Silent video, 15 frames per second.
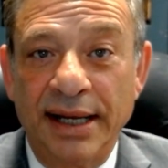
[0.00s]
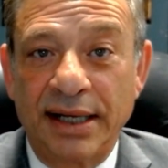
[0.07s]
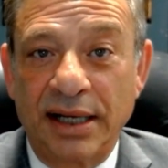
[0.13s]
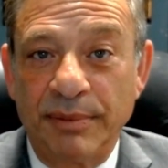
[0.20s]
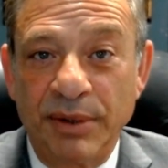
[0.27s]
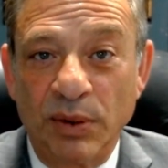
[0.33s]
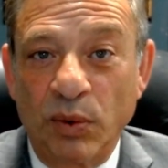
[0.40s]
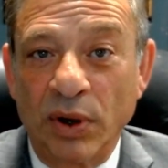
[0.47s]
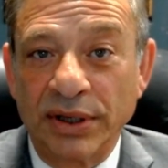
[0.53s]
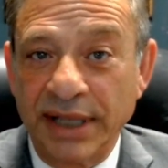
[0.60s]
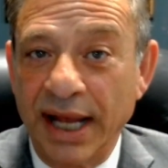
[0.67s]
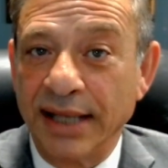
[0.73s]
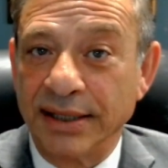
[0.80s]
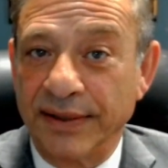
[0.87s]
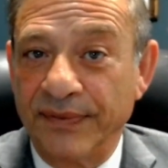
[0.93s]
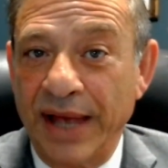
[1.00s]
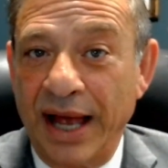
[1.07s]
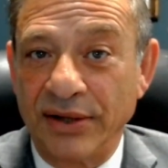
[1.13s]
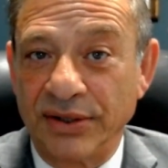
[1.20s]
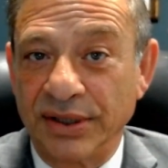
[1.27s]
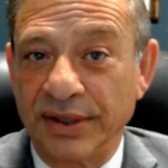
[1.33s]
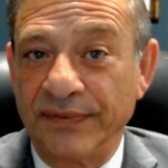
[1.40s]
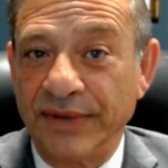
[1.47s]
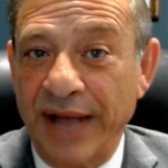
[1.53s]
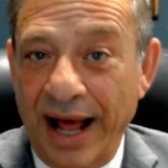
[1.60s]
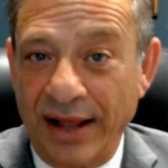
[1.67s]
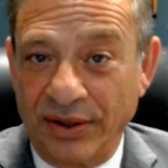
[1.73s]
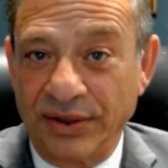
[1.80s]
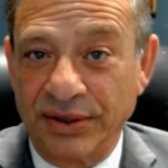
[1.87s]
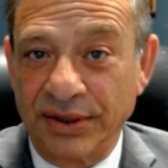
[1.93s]
it could be worth tens of thousands of
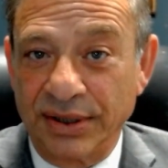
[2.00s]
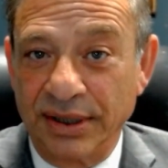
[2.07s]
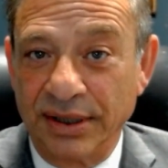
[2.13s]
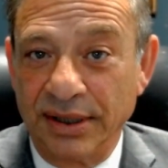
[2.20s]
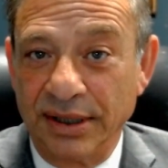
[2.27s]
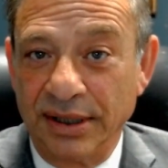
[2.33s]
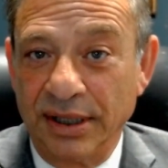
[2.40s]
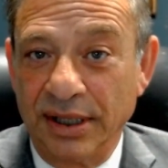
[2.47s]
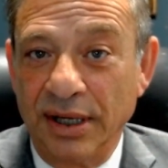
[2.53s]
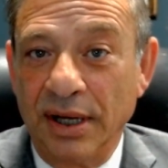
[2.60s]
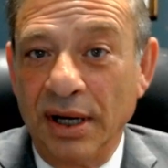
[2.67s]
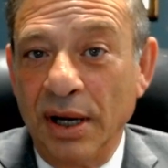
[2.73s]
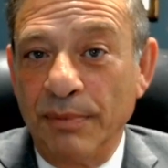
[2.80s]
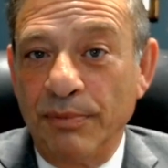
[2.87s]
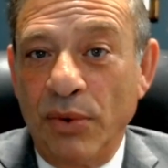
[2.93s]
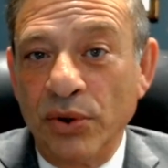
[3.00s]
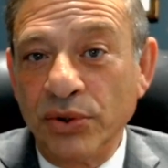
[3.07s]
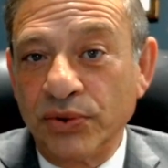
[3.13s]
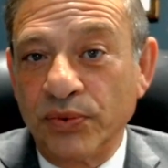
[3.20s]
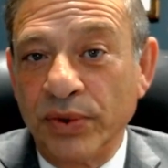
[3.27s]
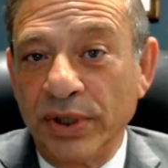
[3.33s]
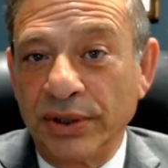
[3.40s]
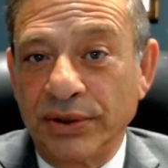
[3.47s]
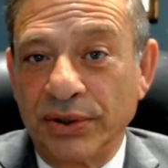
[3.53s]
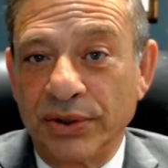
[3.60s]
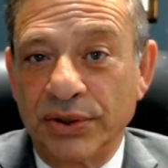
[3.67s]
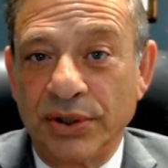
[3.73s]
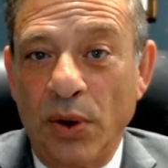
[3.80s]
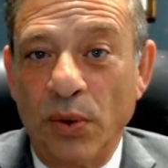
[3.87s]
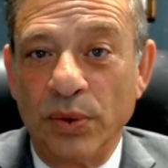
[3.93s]
dollars. Most
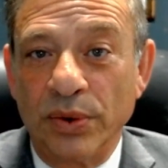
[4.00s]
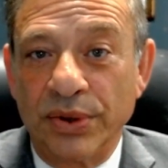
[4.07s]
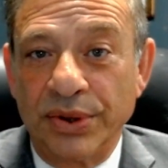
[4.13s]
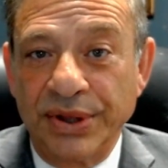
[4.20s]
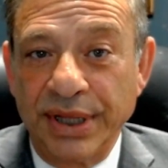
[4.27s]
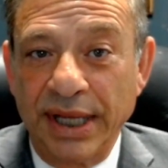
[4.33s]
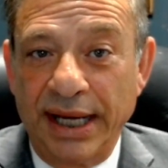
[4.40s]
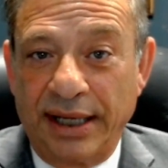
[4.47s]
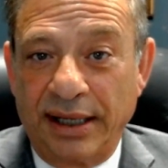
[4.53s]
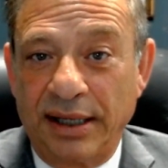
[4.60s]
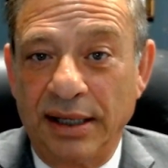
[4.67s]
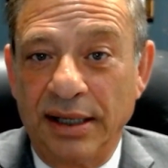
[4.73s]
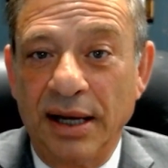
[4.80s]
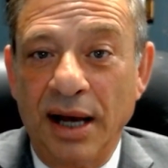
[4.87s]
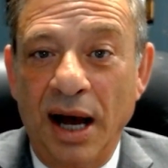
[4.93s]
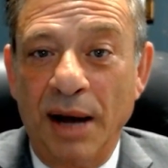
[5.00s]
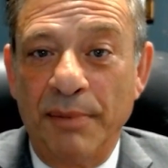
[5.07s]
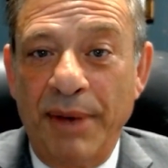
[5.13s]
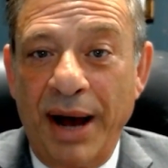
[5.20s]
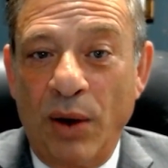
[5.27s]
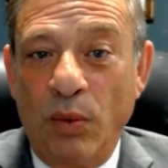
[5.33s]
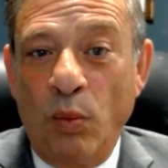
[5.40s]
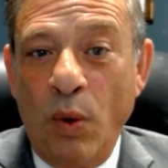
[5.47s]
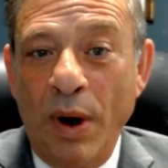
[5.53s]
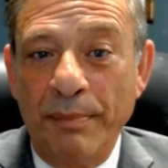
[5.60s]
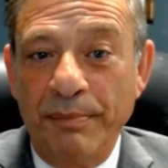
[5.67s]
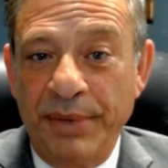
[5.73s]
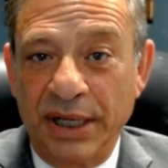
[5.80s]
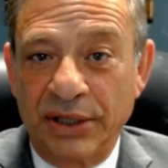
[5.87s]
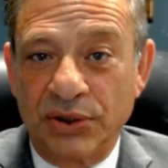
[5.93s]
realtors don't think about
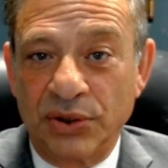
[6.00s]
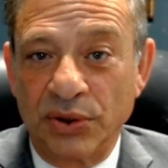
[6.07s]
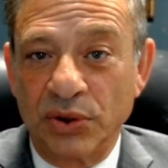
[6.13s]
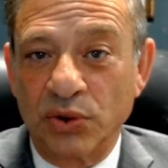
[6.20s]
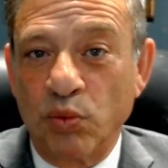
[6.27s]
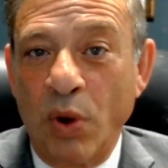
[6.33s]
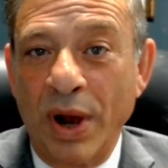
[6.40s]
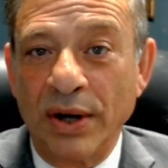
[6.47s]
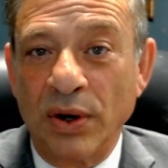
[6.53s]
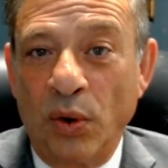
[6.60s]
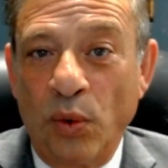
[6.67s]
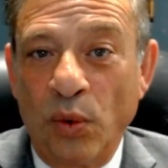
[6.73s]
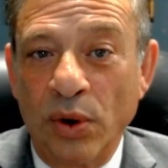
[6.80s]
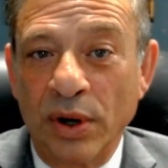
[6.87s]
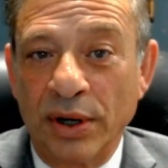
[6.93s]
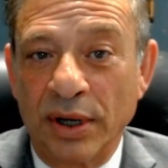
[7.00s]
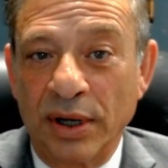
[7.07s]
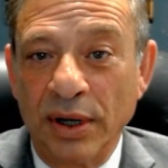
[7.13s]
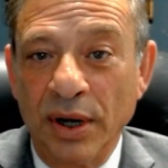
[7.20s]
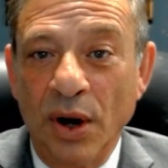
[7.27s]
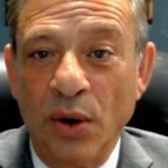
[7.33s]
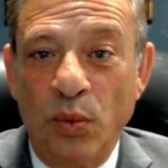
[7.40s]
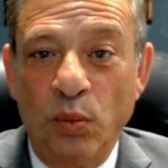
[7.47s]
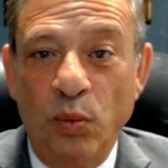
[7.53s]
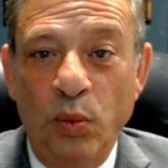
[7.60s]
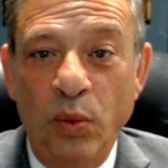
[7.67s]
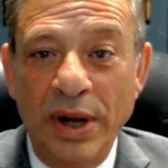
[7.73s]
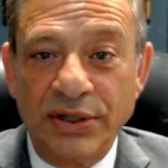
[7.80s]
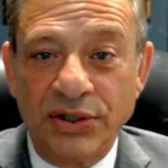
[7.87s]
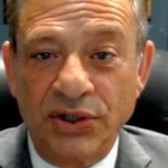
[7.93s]
what pictures, what order,
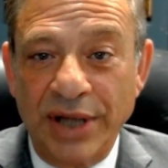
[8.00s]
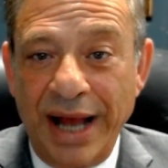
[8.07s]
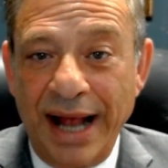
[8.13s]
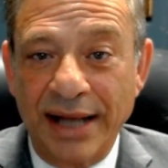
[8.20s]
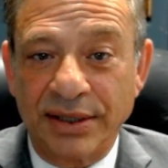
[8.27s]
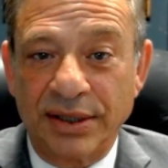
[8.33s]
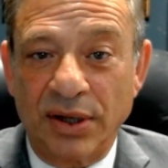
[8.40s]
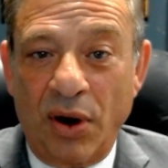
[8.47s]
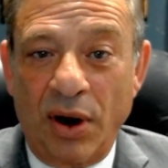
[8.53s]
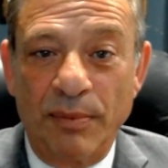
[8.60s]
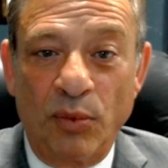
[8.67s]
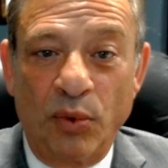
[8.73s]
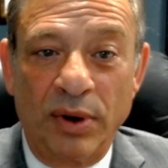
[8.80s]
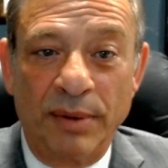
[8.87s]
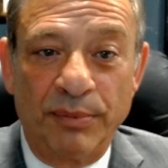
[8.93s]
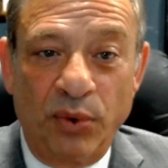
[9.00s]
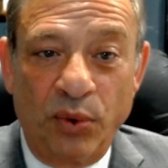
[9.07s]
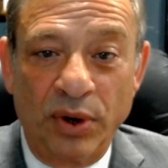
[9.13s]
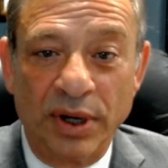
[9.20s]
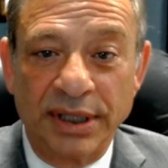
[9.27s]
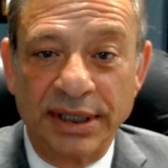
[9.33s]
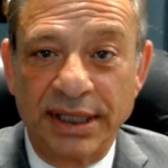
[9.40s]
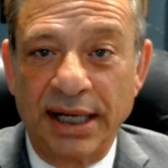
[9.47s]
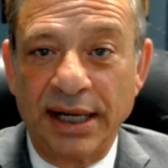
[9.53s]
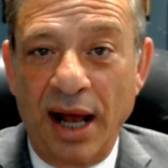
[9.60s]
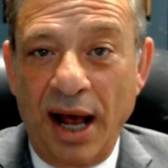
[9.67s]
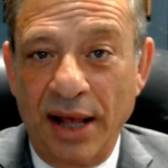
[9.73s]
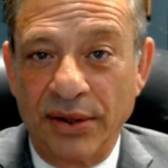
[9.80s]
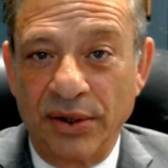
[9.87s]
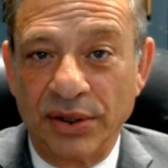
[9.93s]
which shots are more important than
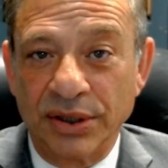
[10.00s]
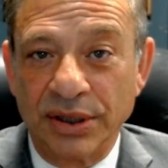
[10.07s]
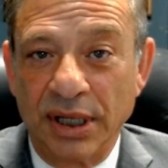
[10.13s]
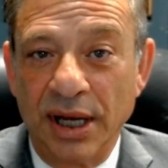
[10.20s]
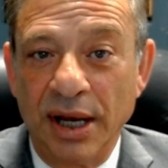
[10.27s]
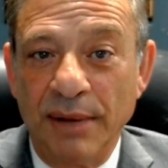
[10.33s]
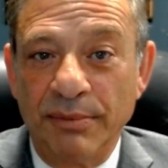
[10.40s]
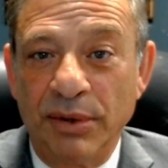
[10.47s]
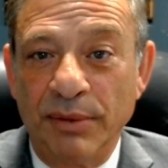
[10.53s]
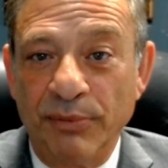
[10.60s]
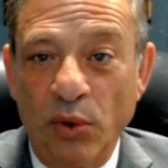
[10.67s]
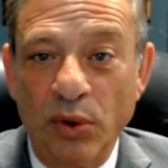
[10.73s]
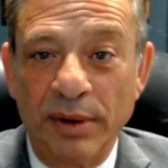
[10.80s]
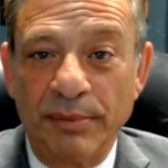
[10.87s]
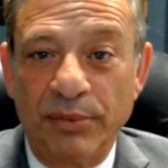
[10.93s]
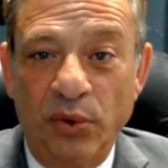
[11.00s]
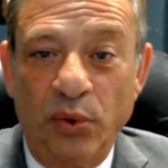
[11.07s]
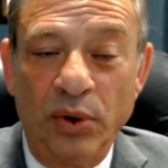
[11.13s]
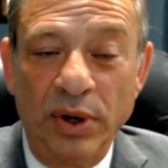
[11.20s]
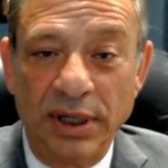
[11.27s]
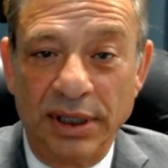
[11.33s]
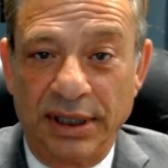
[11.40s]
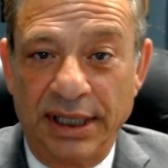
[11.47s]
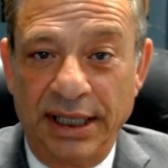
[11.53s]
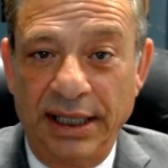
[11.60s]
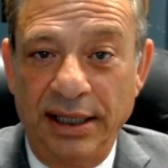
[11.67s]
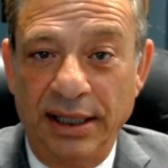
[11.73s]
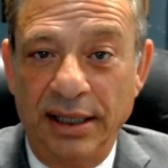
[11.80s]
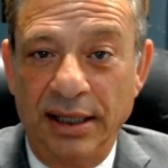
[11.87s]
others. But more importantly,